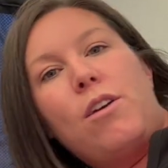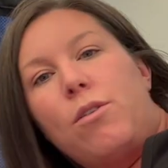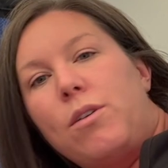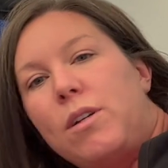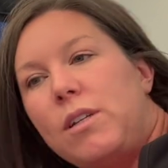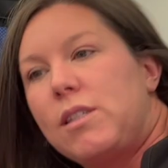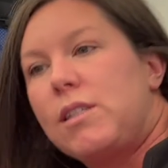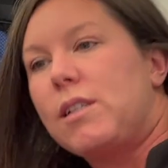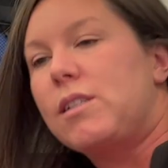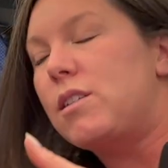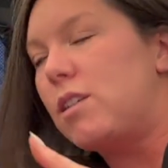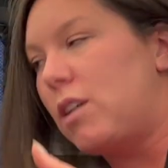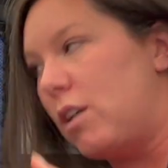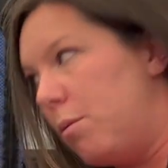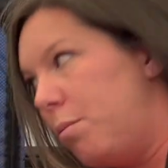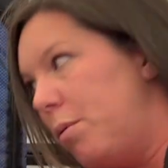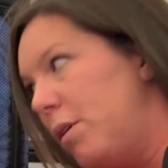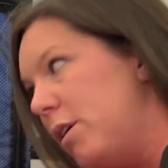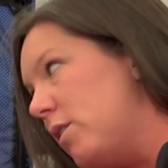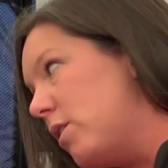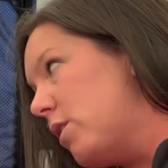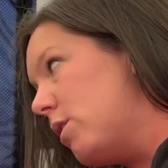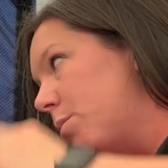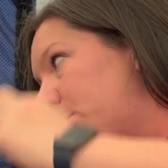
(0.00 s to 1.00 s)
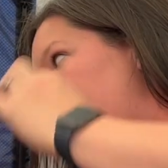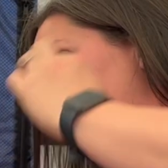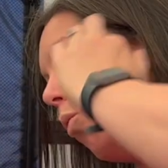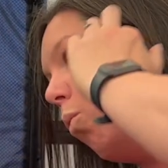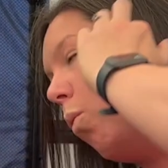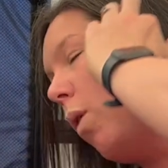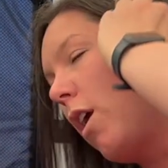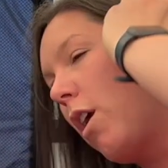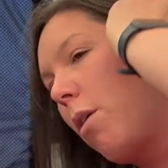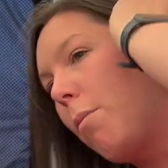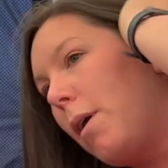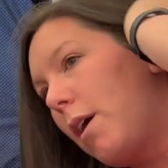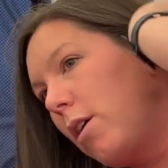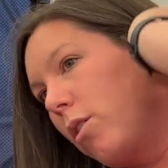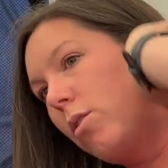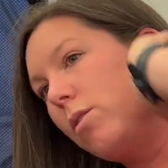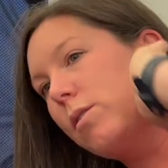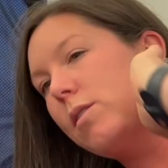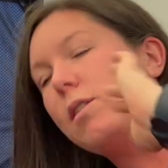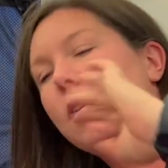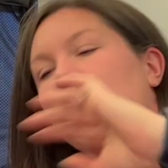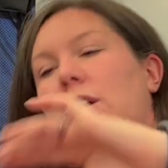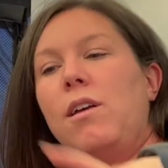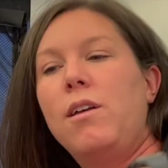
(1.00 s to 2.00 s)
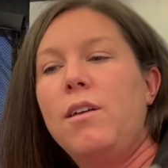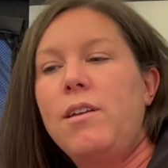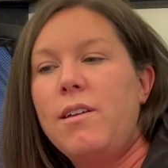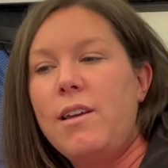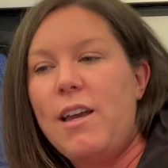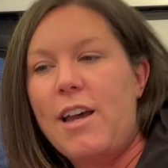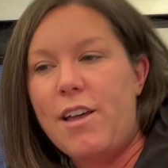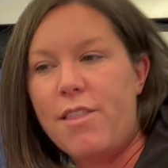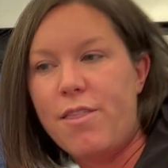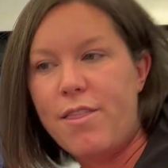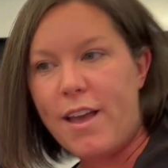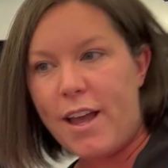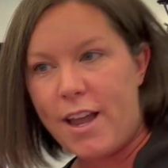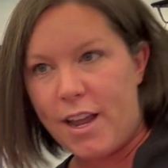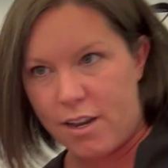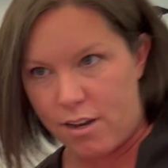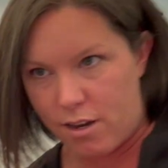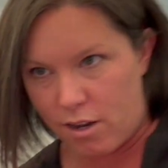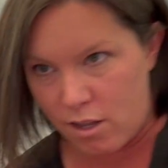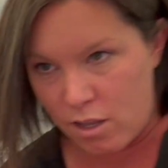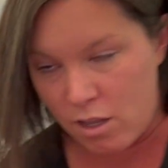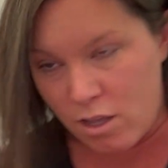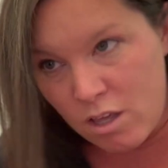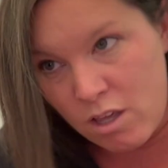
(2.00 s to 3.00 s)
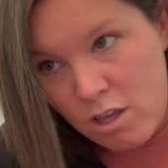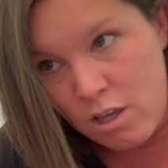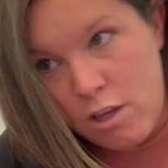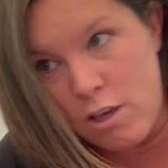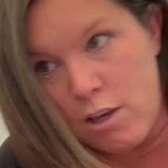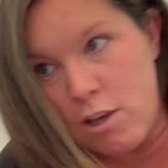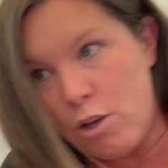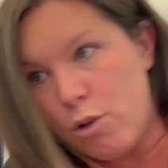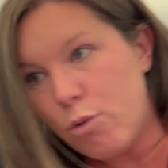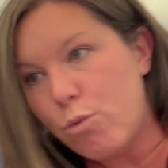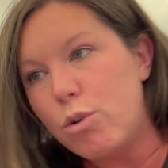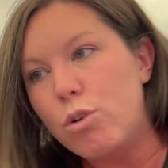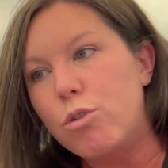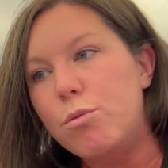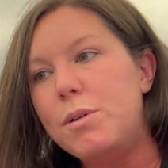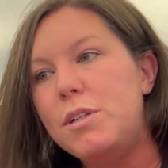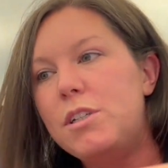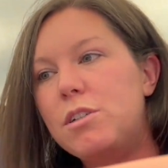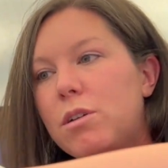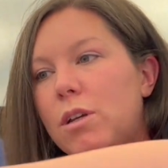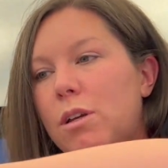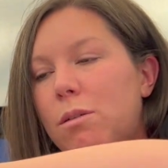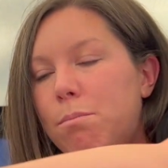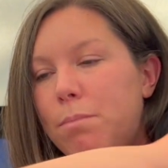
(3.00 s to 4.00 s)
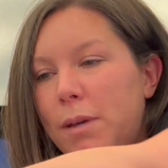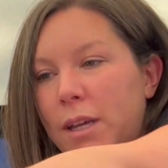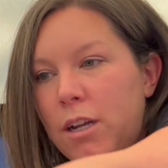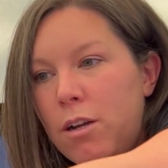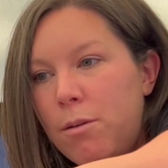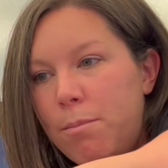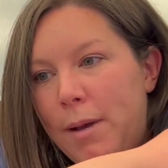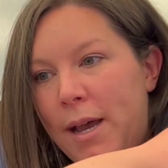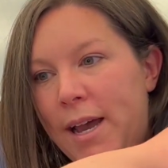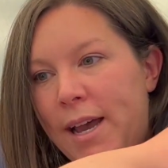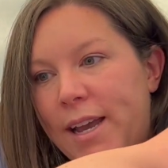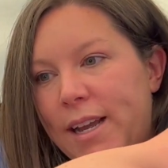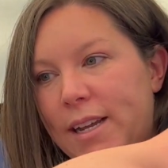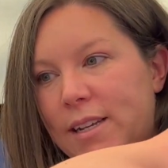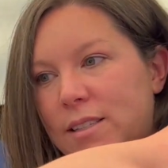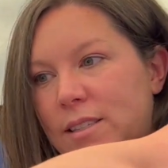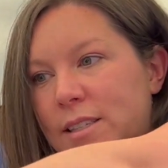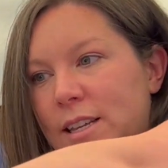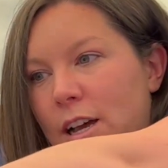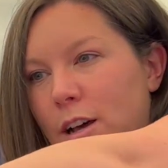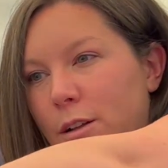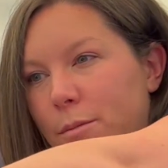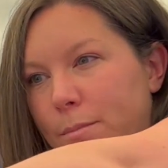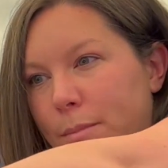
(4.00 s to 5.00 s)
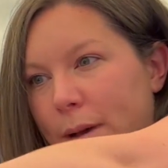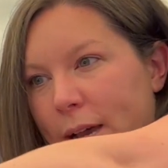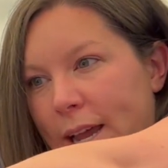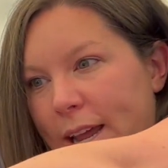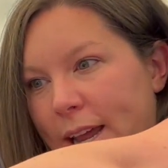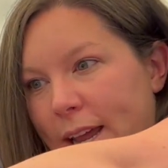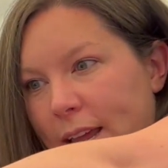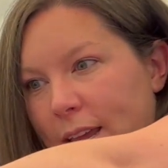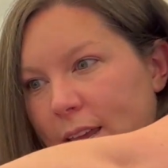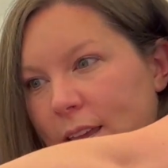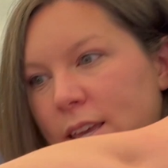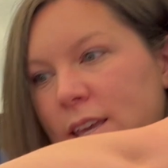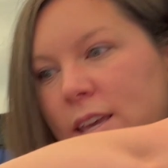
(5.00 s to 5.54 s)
because that's a good place to put water bottles. And then we'll be doing bigger bags down by